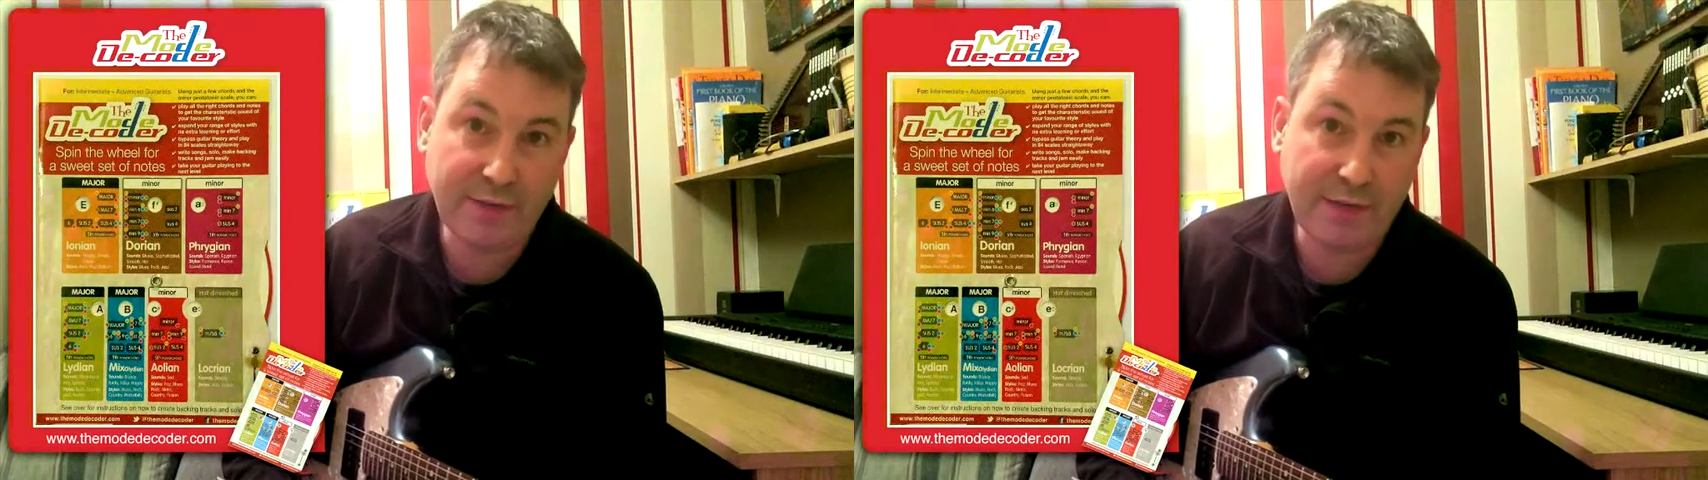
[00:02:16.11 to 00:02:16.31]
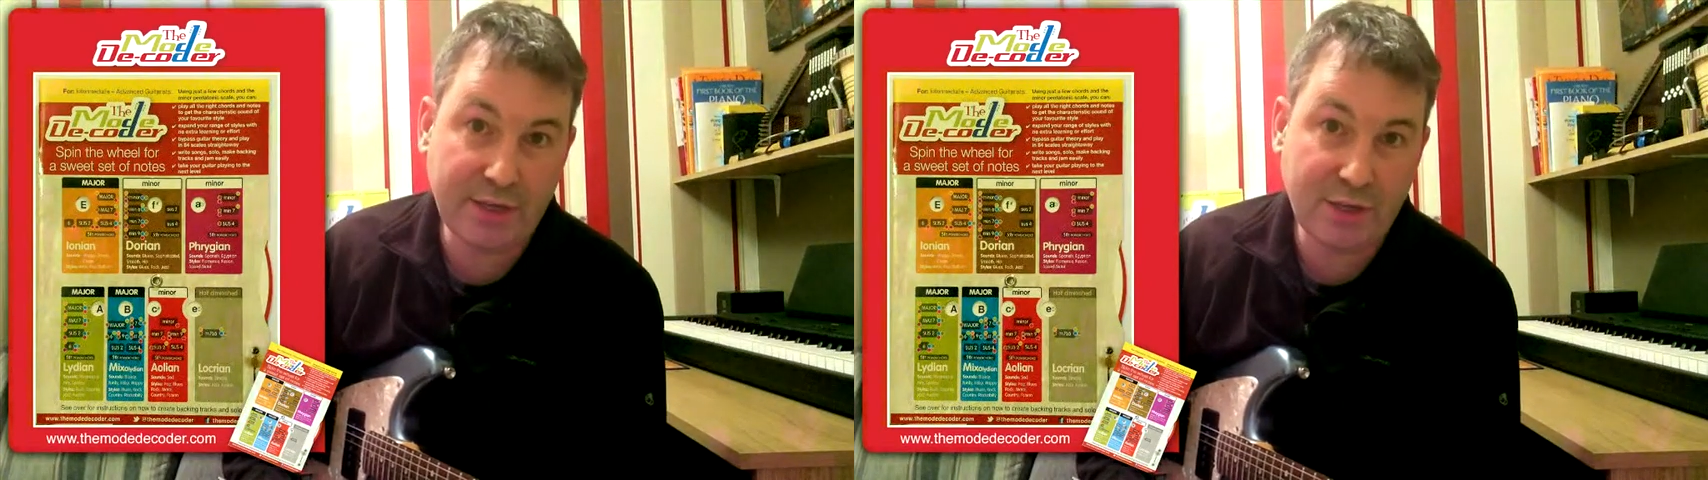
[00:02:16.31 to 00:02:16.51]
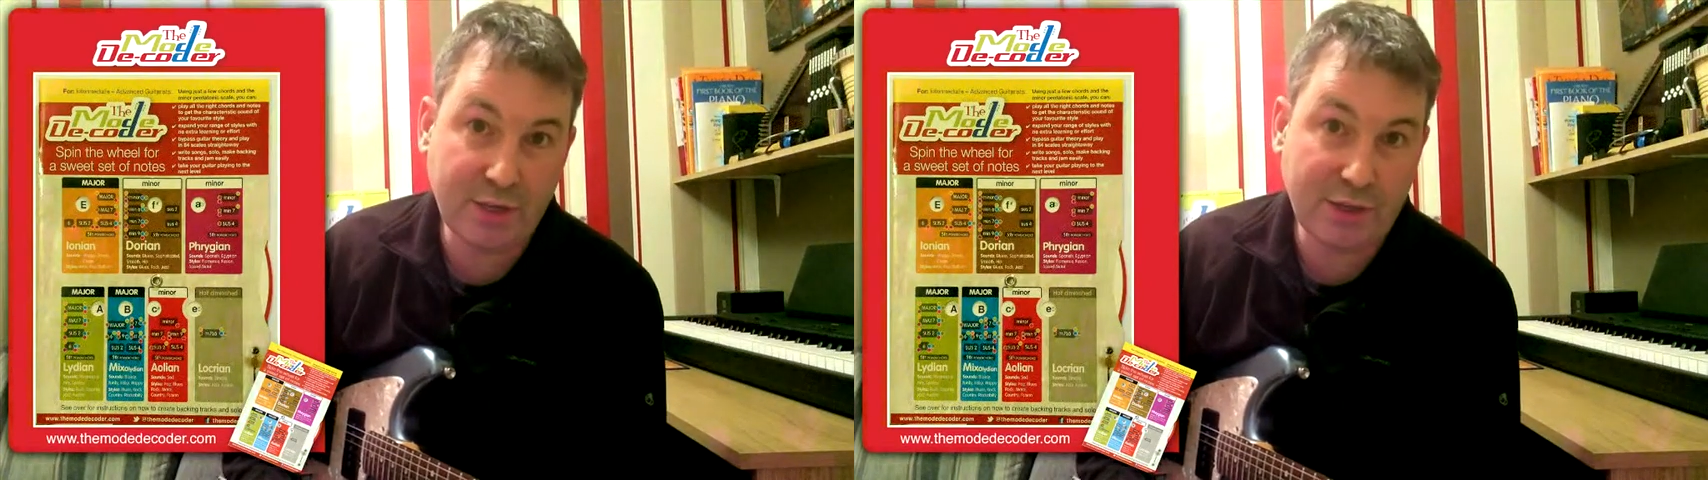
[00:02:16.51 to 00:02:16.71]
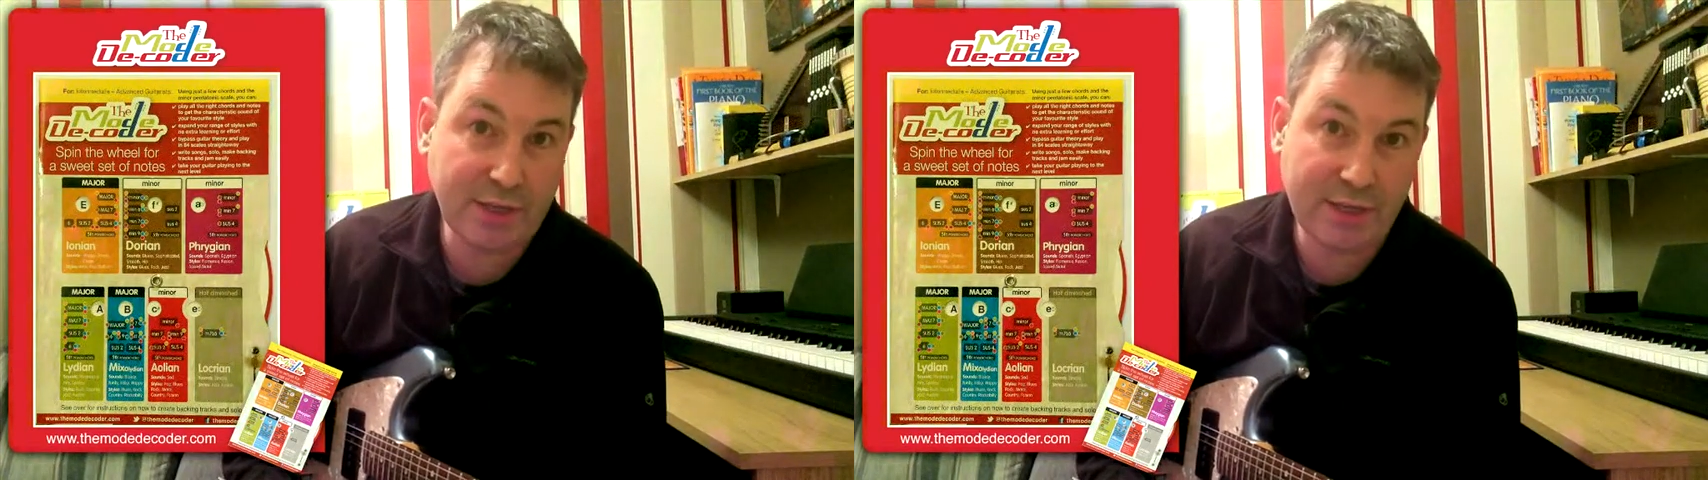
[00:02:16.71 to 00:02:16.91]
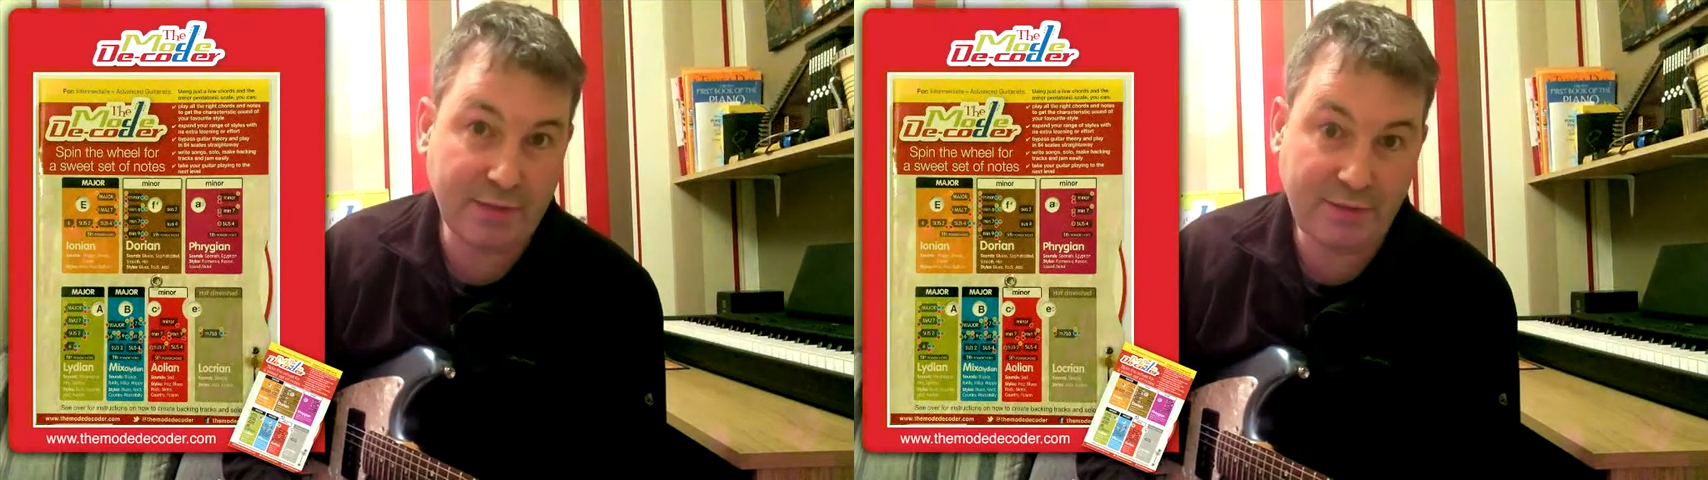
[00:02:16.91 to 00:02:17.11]
any sort in
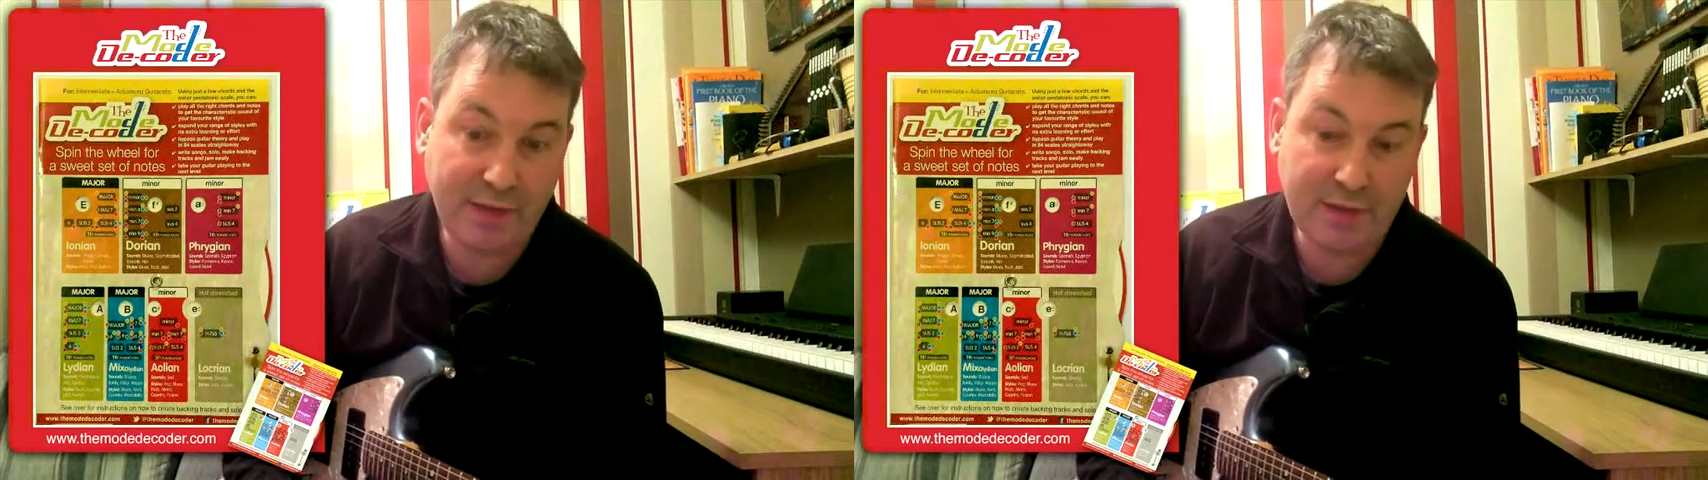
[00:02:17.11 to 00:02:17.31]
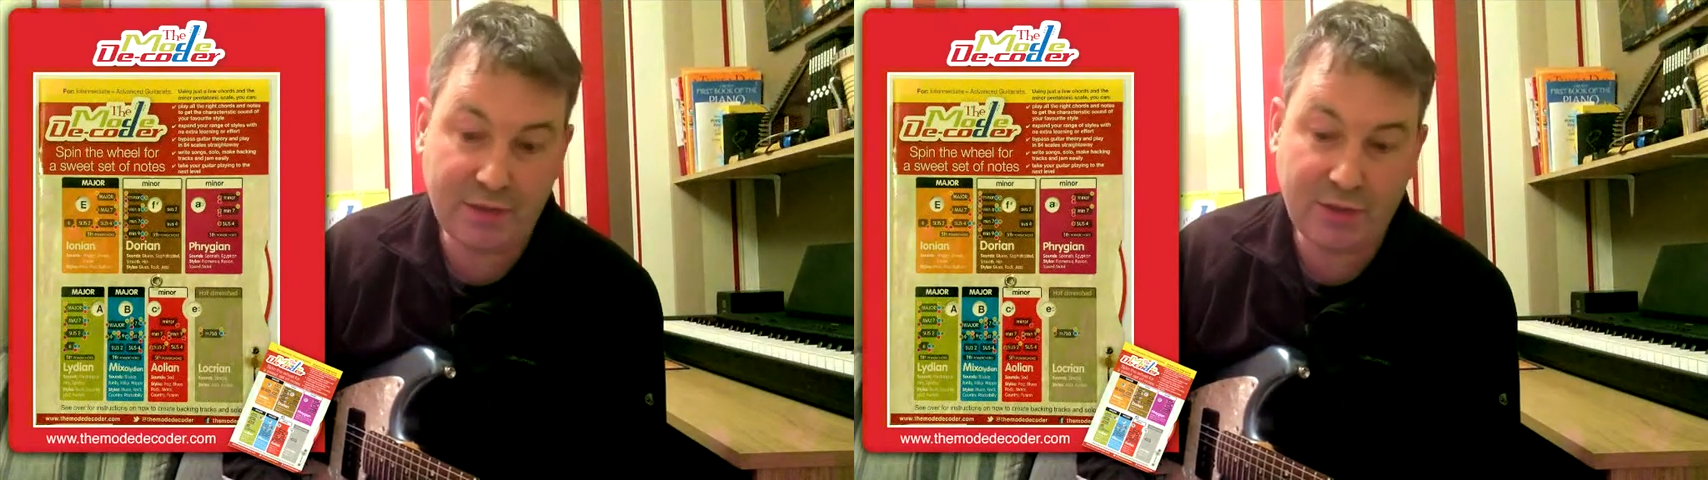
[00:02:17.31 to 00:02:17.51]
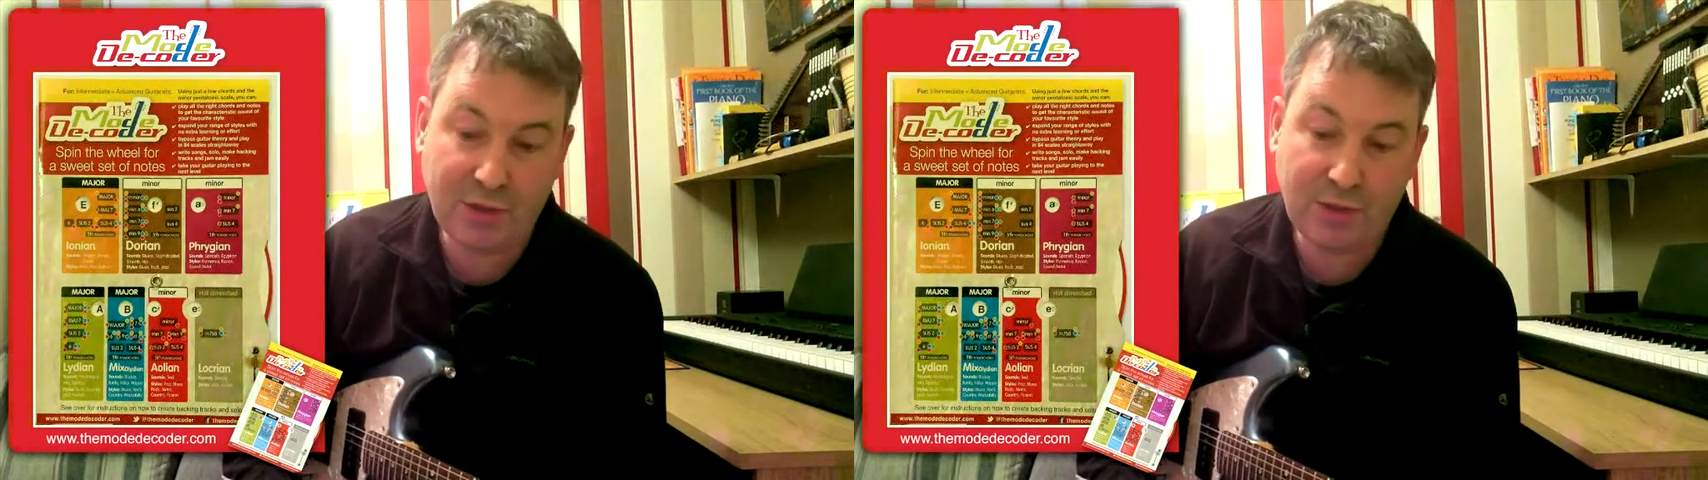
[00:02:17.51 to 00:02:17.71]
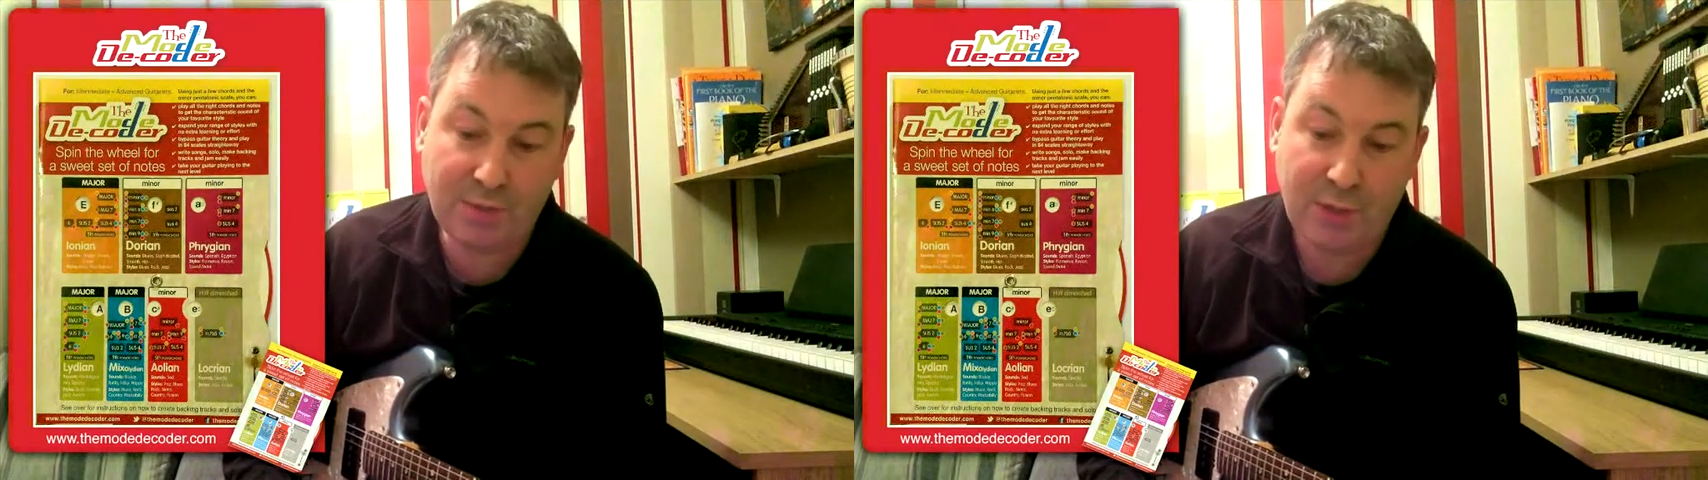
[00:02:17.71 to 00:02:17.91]
it, in fact, at all.